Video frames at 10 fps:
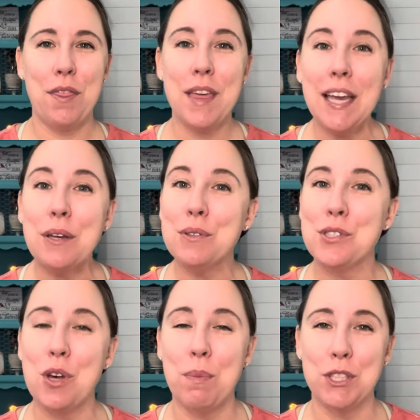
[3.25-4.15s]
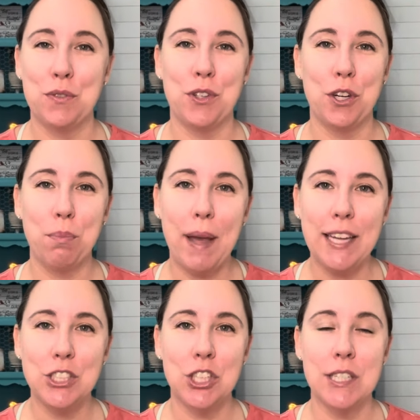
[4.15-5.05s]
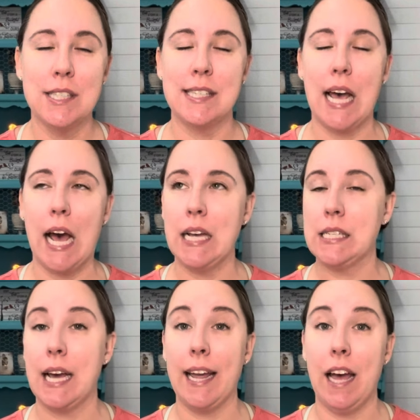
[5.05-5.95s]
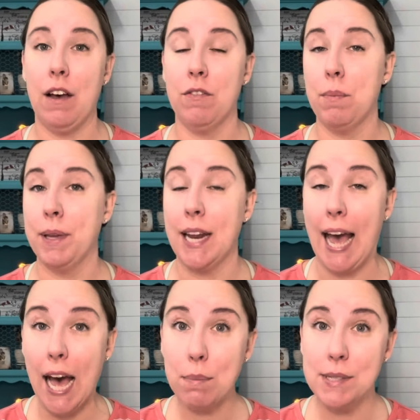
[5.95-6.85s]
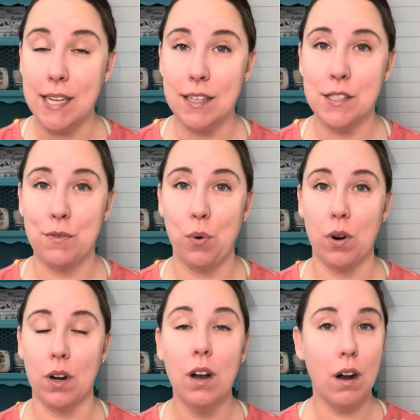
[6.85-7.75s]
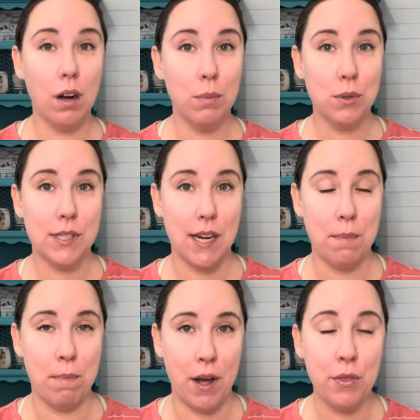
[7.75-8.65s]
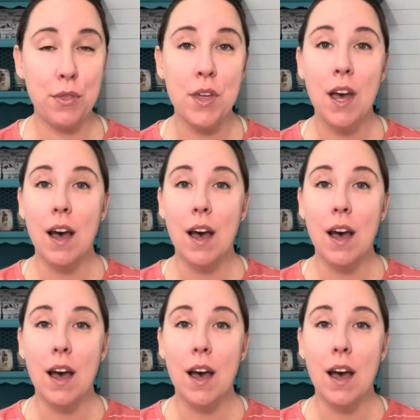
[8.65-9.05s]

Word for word: Thank you so much for your patience as I have been absent for almost a month.